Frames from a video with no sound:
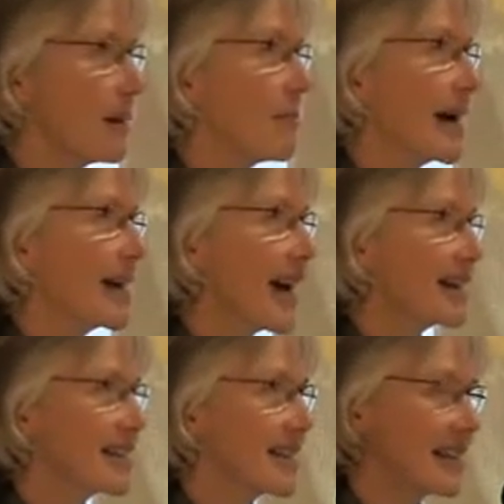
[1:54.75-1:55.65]
My
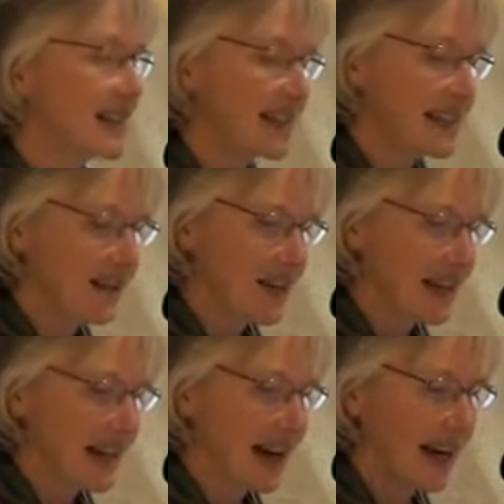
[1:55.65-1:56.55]

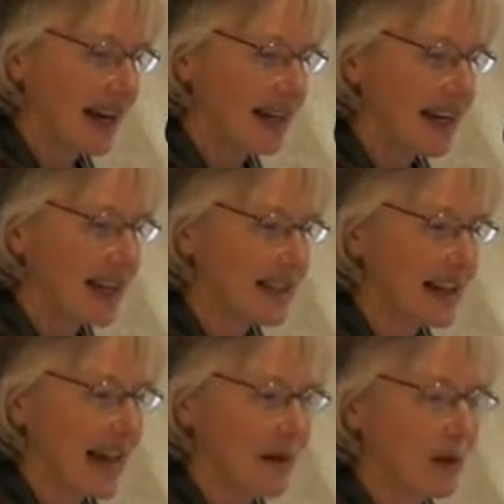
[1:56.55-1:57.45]
1979
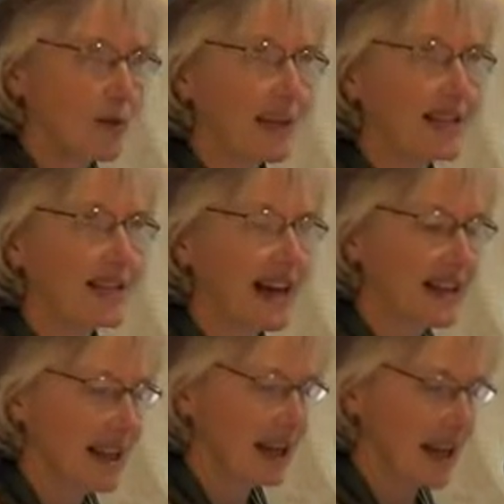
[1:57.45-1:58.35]
daytimer with
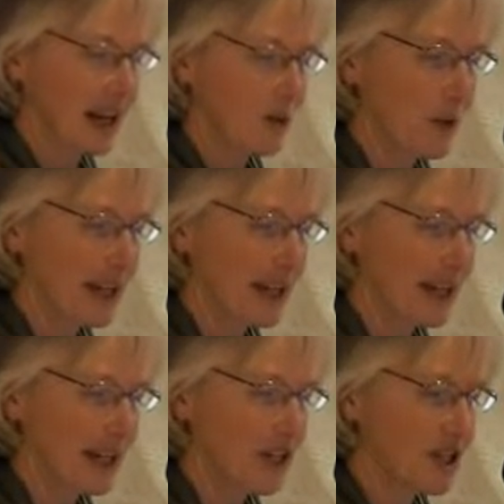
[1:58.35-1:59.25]
daily and
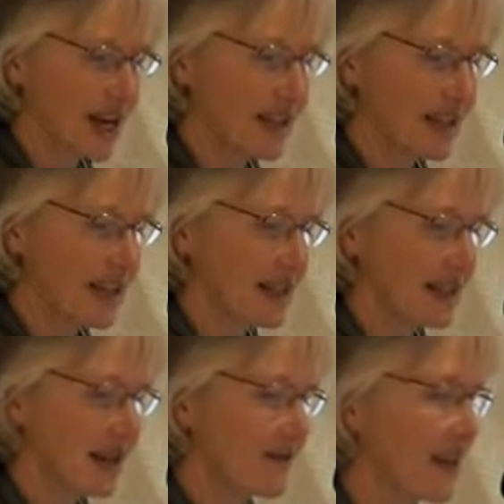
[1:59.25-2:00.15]
weekly
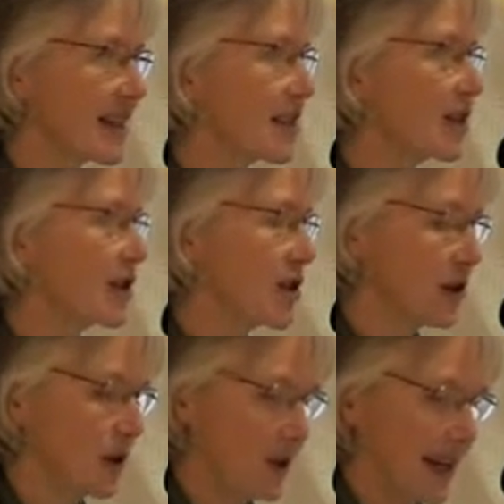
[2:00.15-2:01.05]
agendas of things to
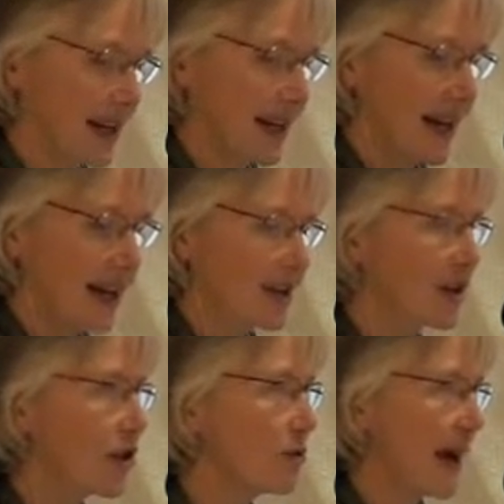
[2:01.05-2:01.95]
do as the
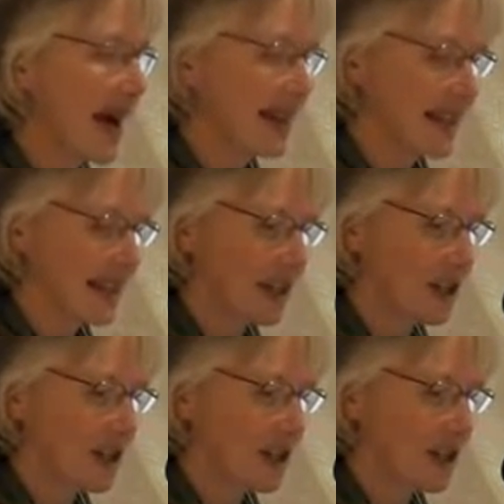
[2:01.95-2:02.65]
new magazine